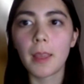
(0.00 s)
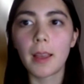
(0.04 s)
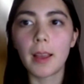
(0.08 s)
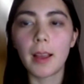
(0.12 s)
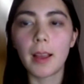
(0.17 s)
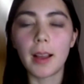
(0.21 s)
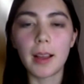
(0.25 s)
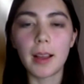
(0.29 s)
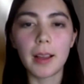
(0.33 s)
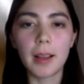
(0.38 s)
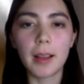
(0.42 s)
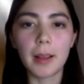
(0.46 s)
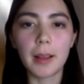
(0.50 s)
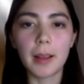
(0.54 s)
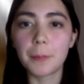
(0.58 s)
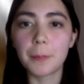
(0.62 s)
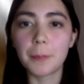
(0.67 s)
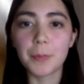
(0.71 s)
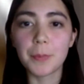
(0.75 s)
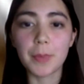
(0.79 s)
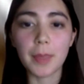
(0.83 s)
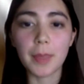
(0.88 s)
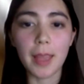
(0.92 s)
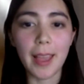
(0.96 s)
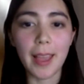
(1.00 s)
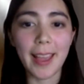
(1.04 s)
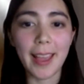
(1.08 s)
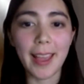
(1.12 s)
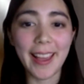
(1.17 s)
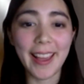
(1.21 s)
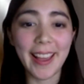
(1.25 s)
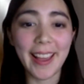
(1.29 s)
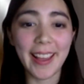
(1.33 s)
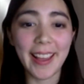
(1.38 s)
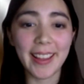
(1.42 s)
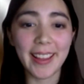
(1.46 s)

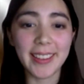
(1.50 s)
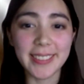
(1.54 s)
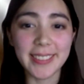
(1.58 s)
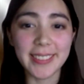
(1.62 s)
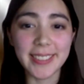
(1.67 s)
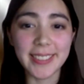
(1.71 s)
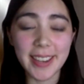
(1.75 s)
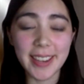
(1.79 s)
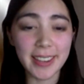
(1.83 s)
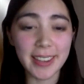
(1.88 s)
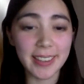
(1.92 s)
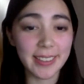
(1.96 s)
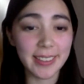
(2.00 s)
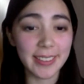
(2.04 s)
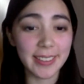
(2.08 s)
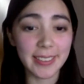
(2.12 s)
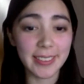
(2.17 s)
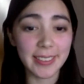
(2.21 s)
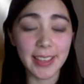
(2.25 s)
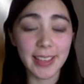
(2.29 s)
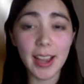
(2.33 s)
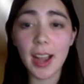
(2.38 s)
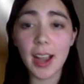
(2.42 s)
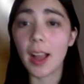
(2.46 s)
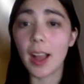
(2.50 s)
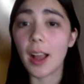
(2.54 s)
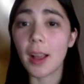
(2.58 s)
And yeah,